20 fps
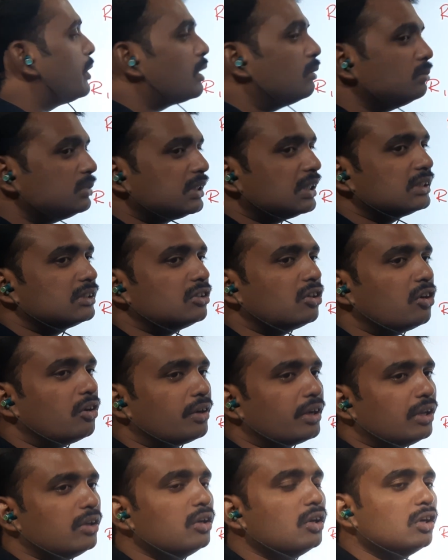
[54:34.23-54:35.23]
becomes less than
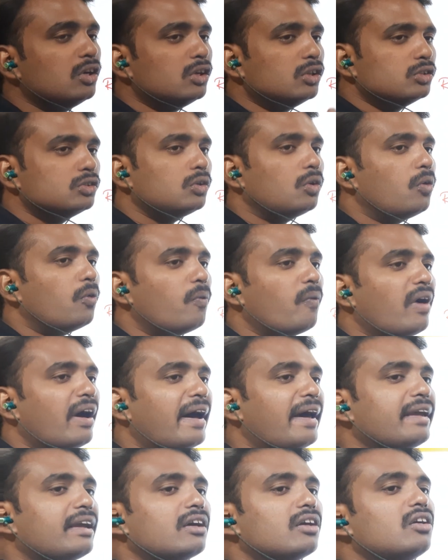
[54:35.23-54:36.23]
RT.
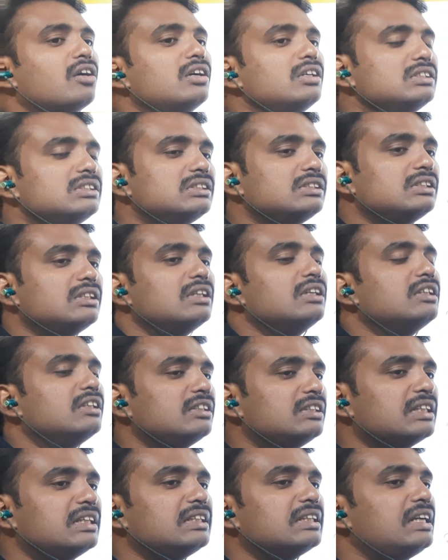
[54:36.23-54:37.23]
So I cannot
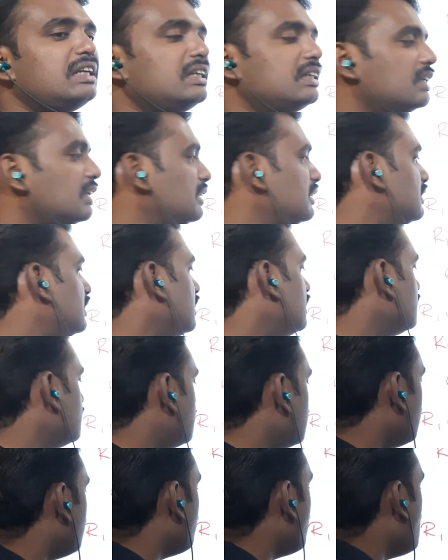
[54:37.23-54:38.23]
generally tell that
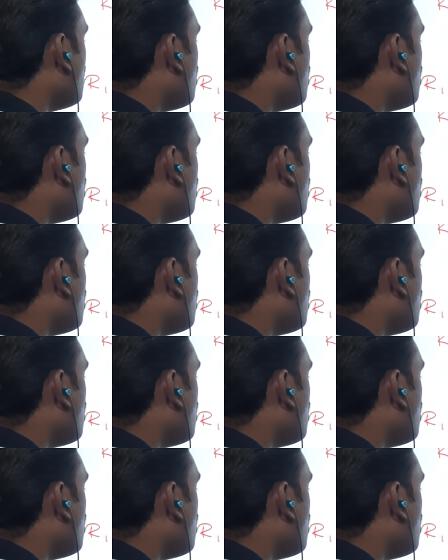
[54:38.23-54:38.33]
the